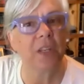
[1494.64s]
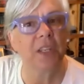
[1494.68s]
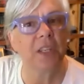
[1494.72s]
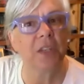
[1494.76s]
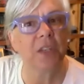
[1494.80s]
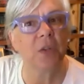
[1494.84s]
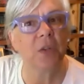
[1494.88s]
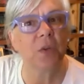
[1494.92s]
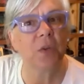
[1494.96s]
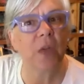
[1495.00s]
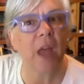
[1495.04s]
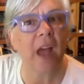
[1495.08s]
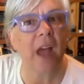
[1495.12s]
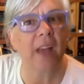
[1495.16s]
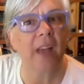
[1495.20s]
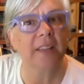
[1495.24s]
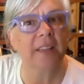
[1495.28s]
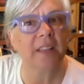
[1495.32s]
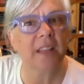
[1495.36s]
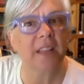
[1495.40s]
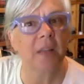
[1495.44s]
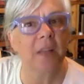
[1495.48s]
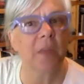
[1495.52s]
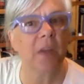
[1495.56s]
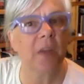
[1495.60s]
to
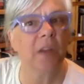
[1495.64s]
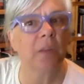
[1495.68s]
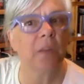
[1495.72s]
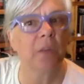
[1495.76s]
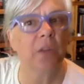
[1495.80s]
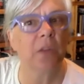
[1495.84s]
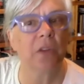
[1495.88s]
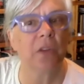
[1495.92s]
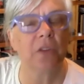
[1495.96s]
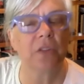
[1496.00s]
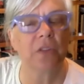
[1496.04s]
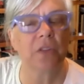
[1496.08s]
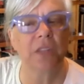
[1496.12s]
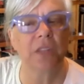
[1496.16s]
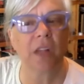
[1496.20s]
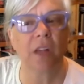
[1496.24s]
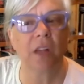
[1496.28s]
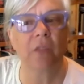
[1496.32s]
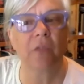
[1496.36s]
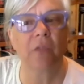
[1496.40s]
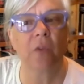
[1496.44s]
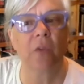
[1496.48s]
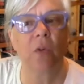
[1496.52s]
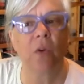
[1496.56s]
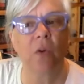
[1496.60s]
ask them, unmute
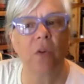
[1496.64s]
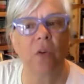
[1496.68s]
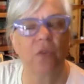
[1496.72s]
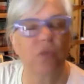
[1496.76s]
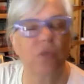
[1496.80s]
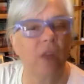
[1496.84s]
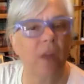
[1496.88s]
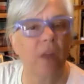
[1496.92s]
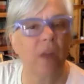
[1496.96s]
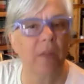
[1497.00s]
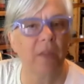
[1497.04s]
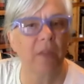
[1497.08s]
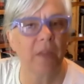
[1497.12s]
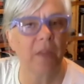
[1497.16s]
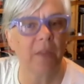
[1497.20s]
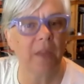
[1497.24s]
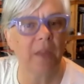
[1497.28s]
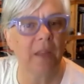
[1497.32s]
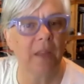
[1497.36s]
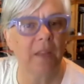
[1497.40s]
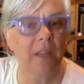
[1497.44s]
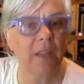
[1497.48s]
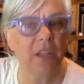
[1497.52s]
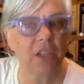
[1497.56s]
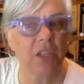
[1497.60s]
yourself, or drop them
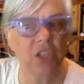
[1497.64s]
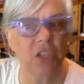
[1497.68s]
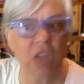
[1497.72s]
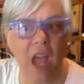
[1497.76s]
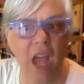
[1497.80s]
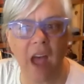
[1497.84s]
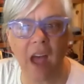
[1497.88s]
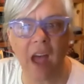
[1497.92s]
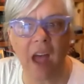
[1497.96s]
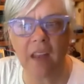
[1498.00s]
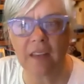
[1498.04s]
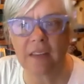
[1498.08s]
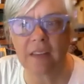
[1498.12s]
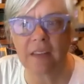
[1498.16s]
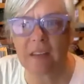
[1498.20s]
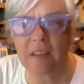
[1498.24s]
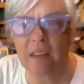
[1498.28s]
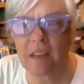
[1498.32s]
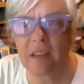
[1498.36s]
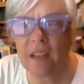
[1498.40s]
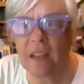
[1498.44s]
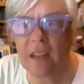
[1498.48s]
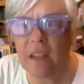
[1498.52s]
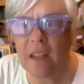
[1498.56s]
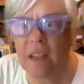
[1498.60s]
in the chat.
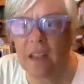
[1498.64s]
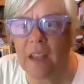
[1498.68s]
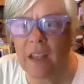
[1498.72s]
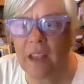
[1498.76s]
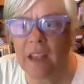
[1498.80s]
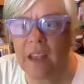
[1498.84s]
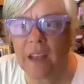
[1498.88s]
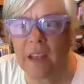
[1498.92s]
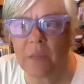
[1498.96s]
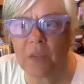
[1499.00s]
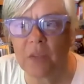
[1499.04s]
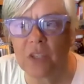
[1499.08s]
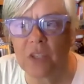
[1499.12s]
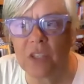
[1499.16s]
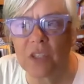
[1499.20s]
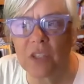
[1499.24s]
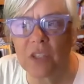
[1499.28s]
And I'm just